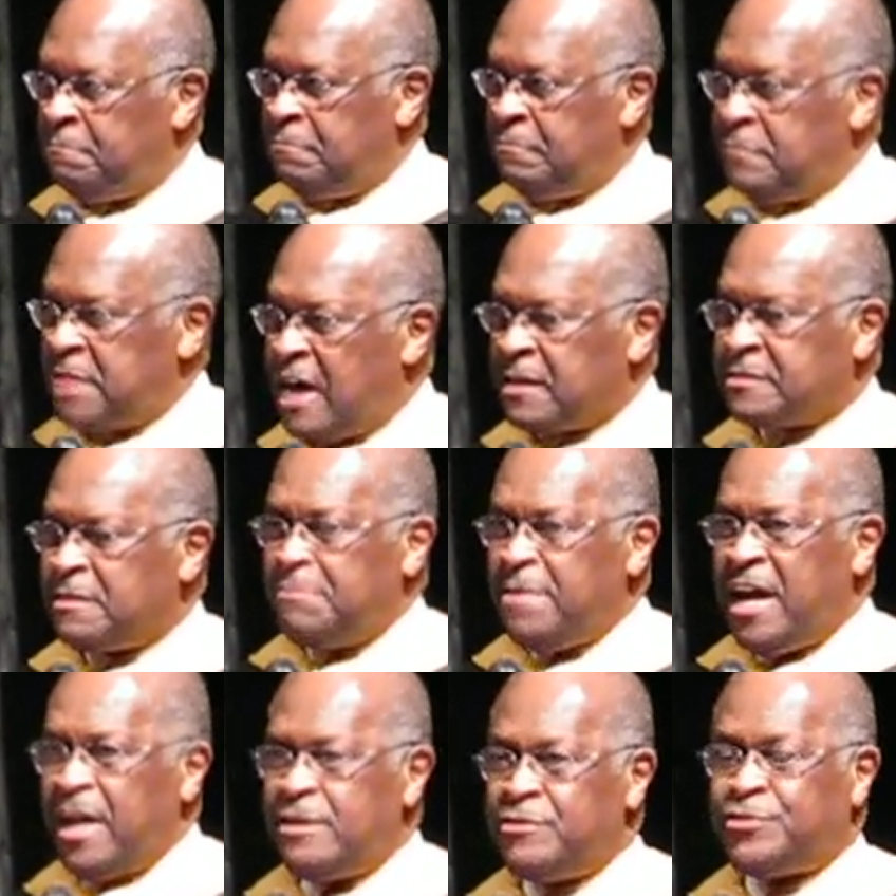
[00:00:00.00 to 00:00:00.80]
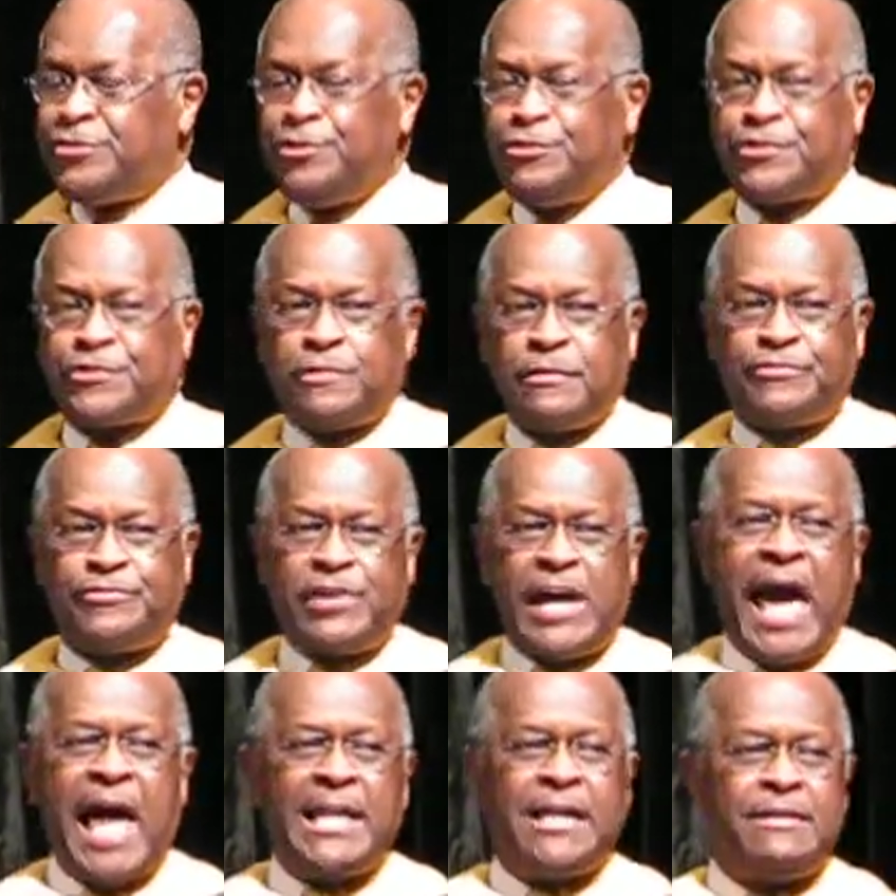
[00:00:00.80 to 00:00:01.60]
Dr. Mays used to
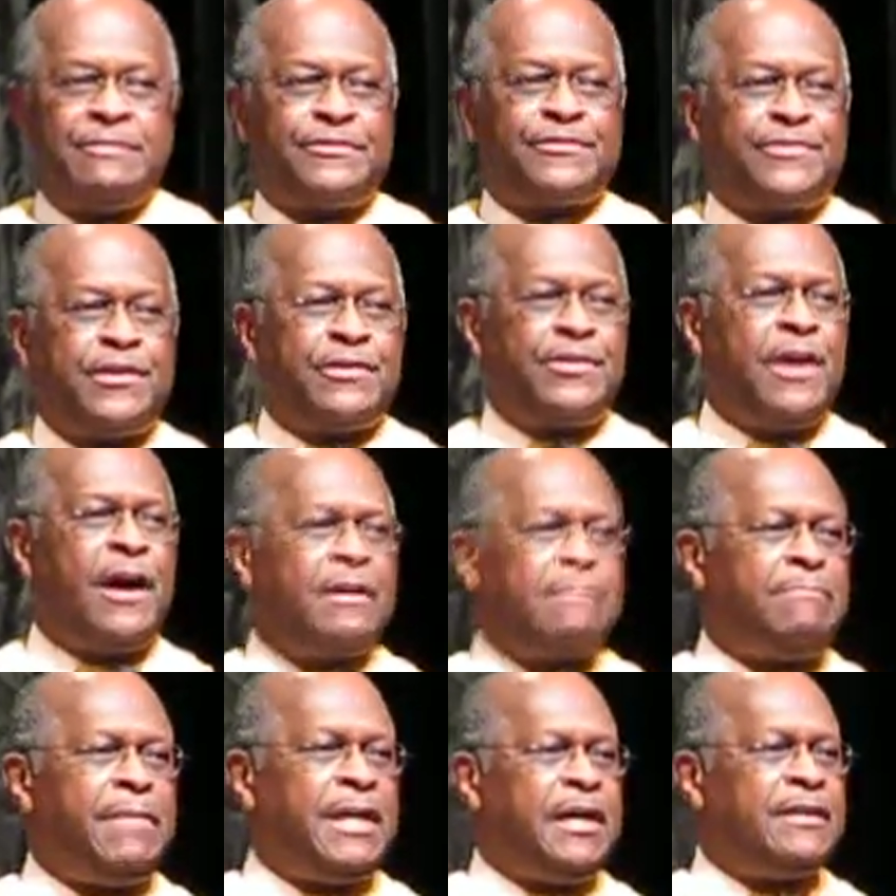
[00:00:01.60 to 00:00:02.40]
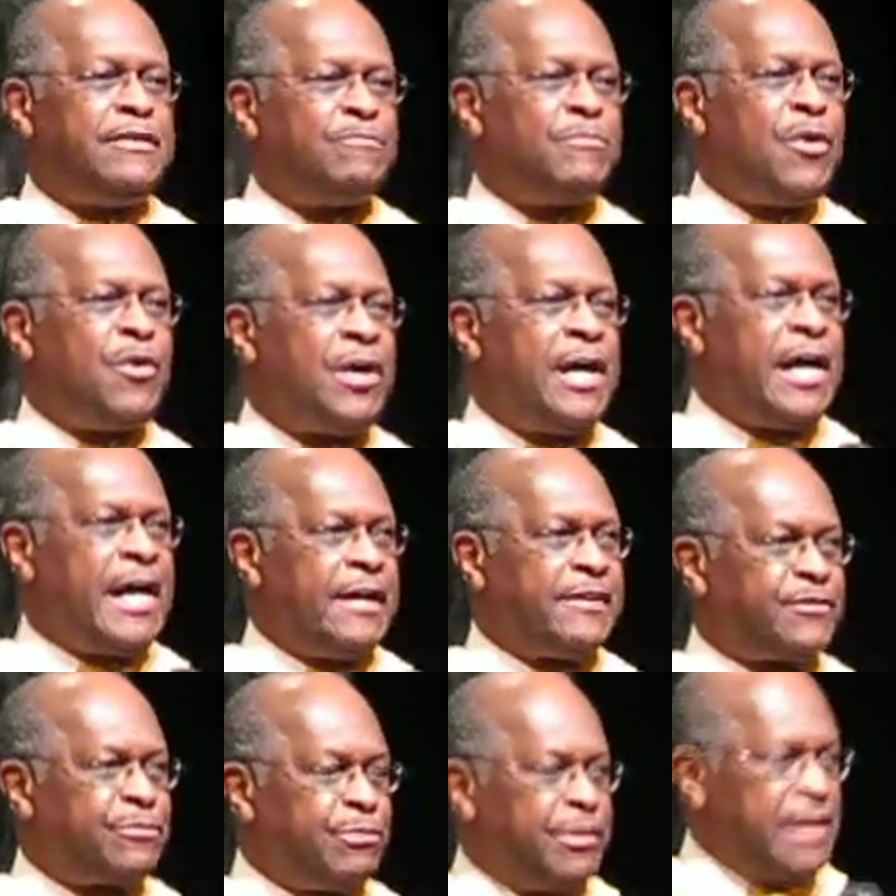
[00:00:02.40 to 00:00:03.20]
challenge the young men of
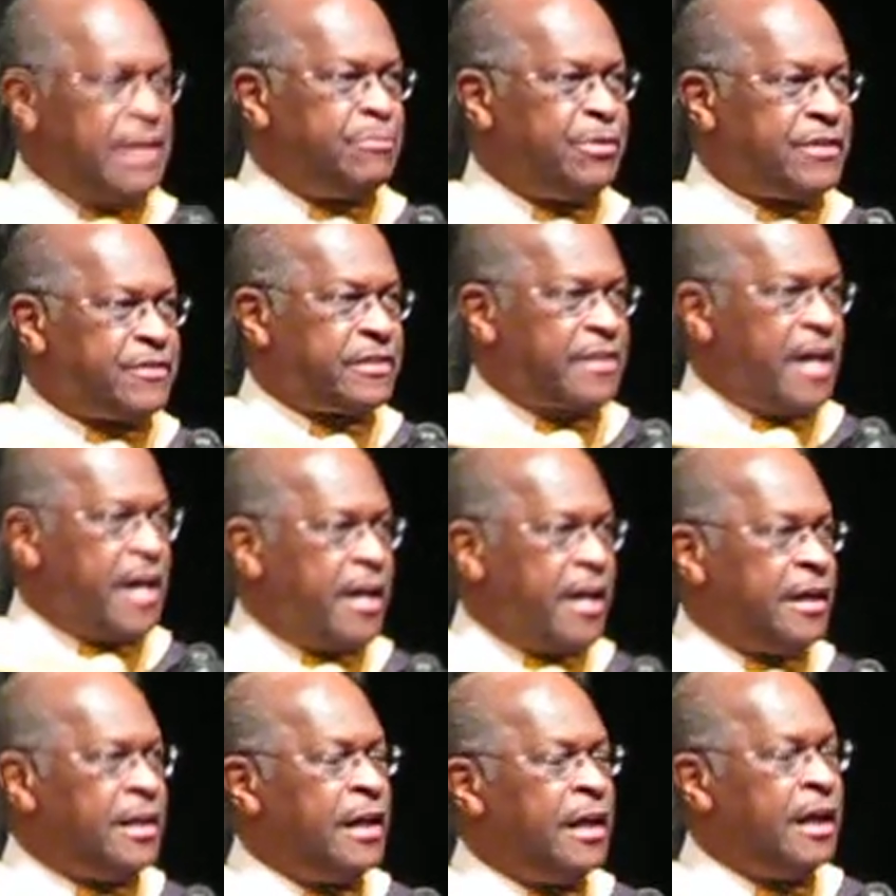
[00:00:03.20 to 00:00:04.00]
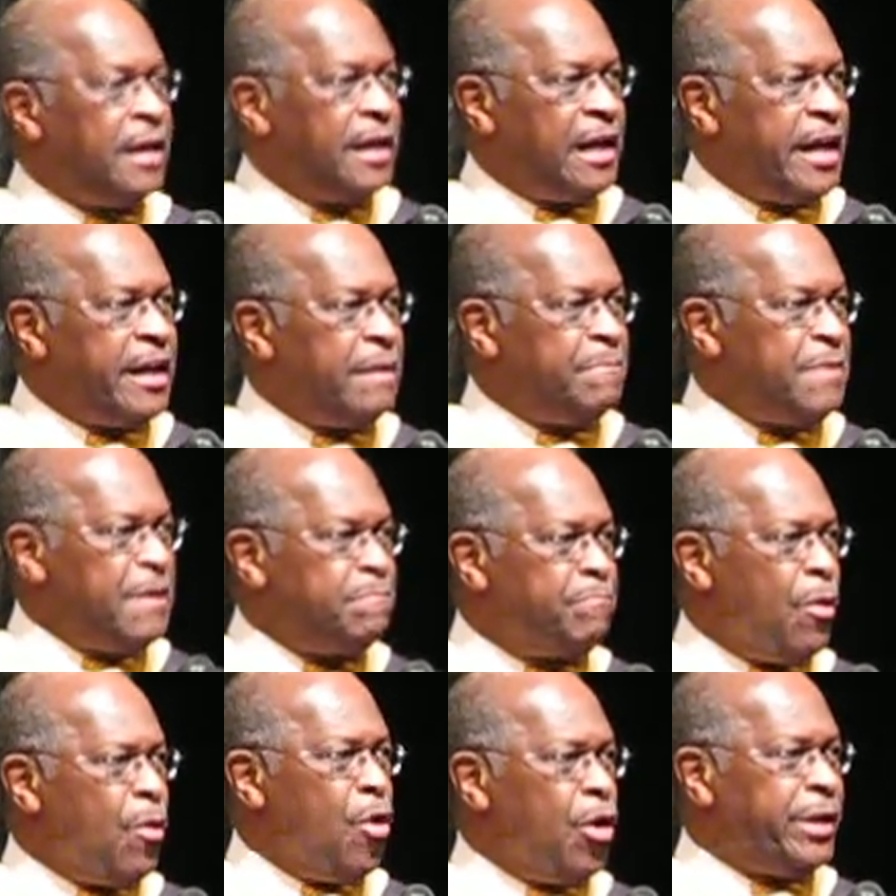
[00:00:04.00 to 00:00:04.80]
Morehouse when he would say, "Let it be
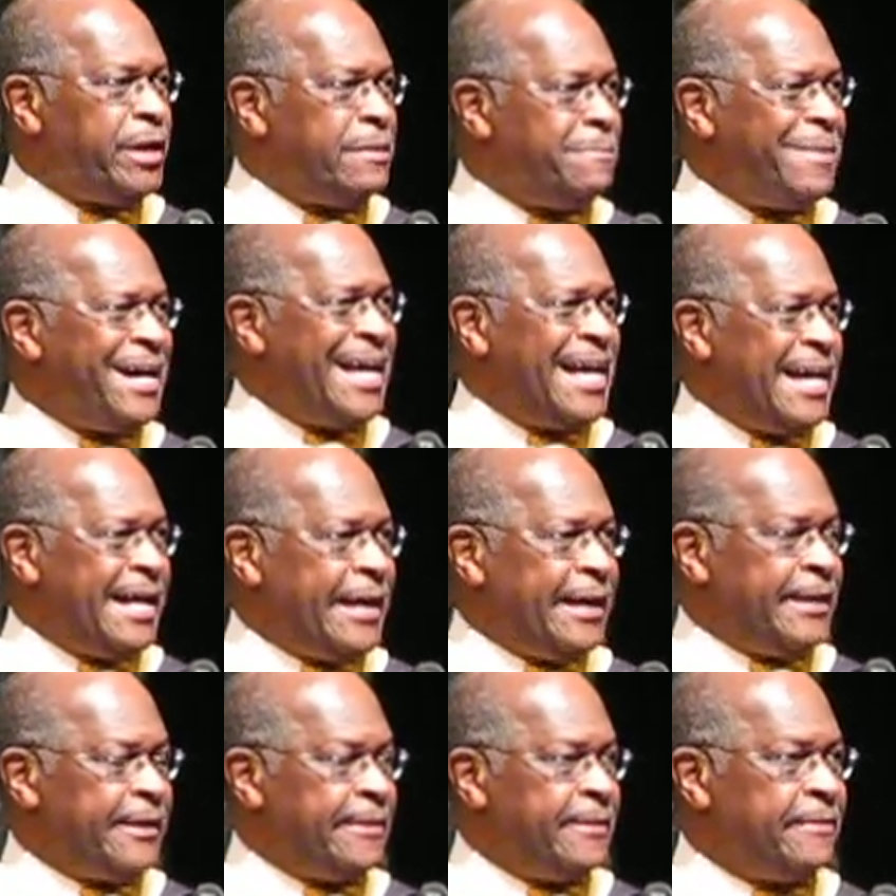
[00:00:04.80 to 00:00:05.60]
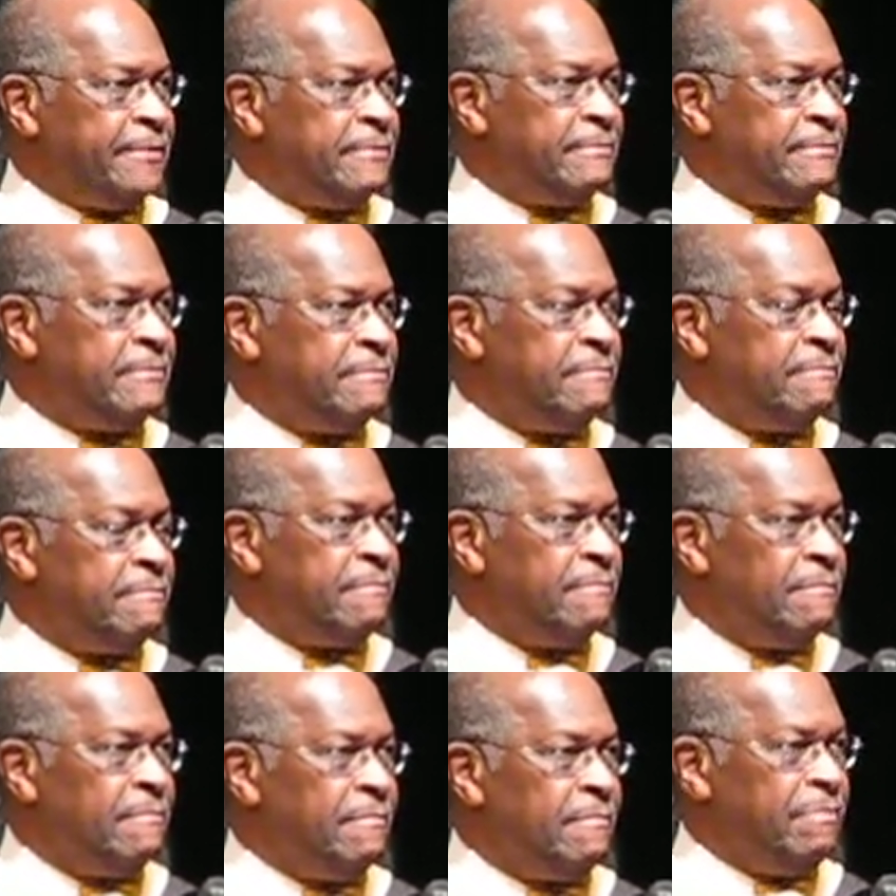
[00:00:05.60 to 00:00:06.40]
borne in mind
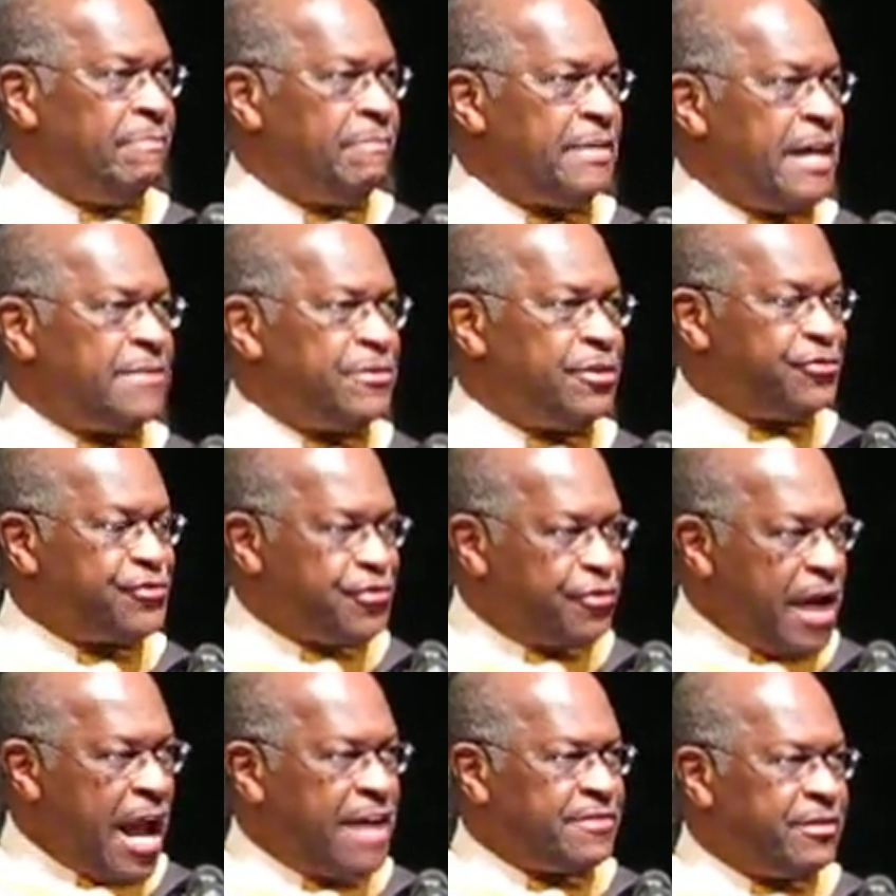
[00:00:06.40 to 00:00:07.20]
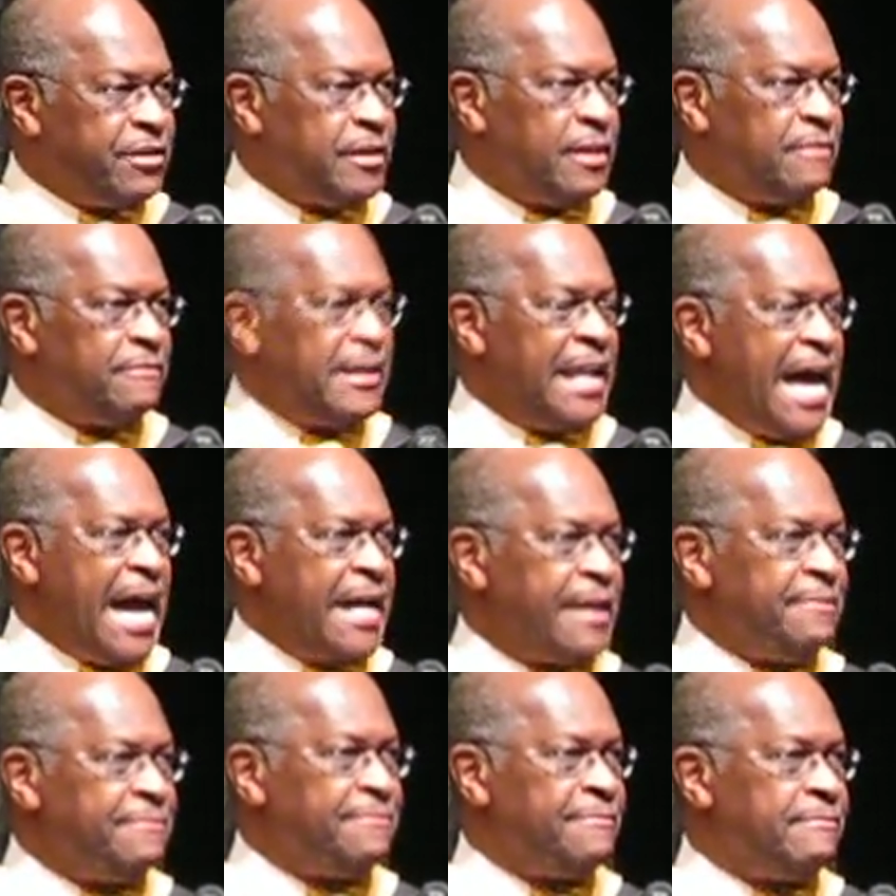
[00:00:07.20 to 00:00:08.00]
that the tragedy of
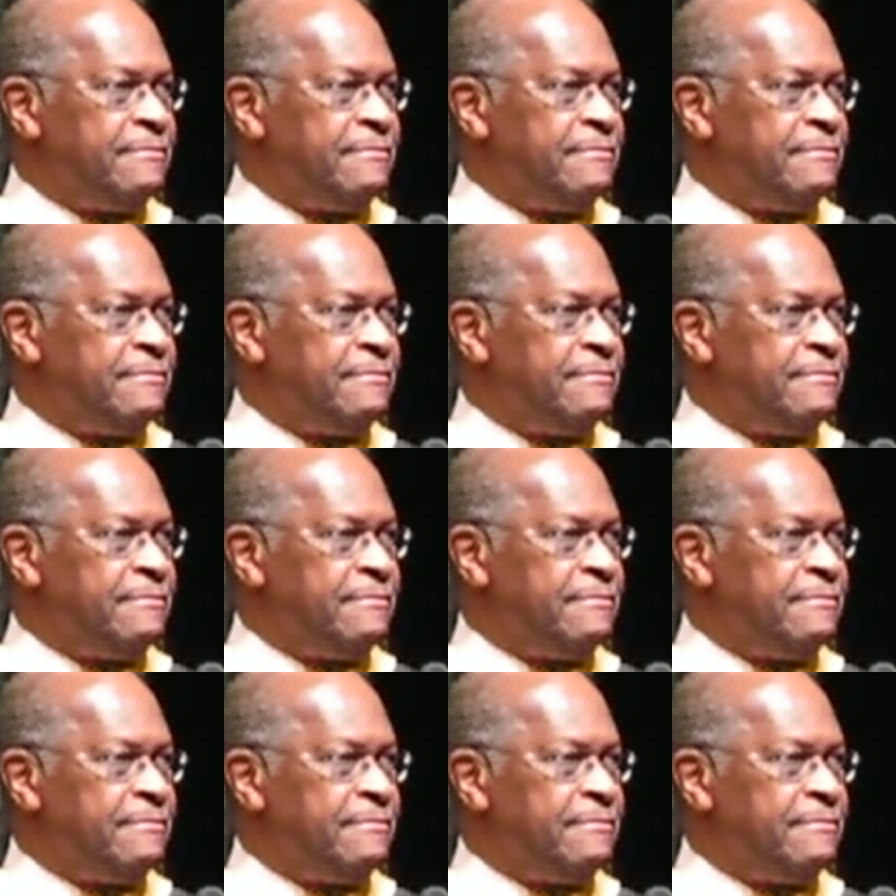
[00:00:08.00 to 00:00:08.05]
life